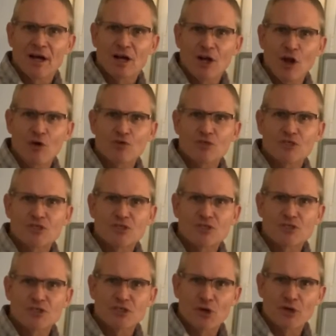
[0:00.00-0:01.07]
closed
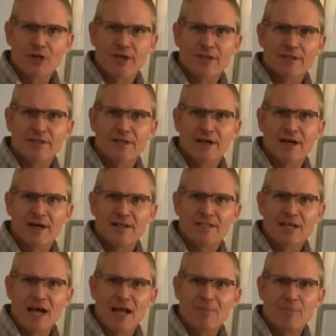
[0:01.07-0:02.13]
circuit
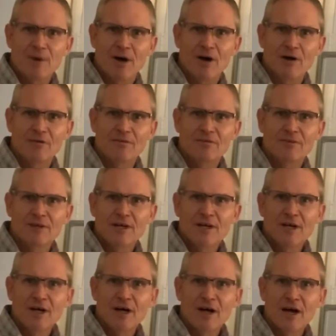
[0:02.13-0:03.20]
type of
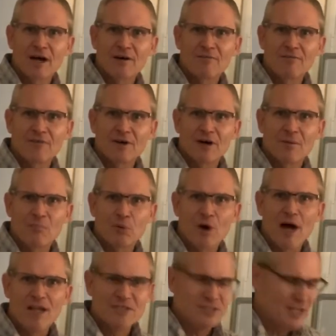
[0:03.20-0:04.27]

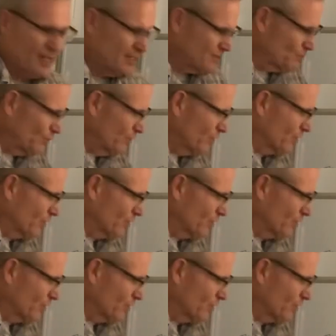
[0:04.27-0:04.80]
process where you're